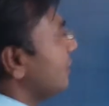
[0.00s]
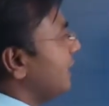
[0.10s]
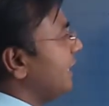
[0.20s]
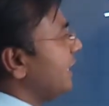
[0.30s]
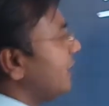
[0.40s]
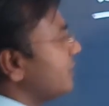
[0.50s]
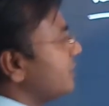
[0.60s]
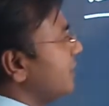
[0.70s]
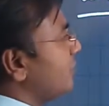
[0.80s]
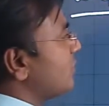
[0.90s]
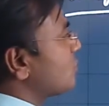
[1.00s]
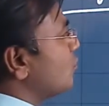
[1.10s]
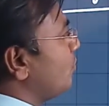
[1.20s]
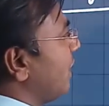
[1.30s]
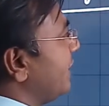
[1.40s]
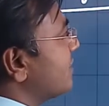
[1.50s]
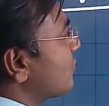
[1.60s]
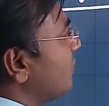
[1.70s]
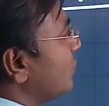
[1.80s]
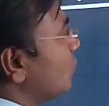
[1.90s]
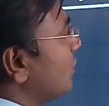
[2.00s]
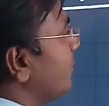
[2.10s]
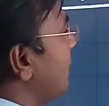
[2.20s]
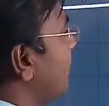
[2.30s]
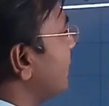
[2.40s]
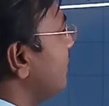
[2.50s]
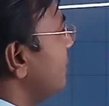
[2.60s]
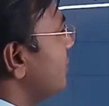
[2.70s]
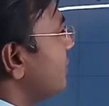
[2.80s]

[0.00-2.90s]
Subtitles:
Aij equals to minus 1 to the power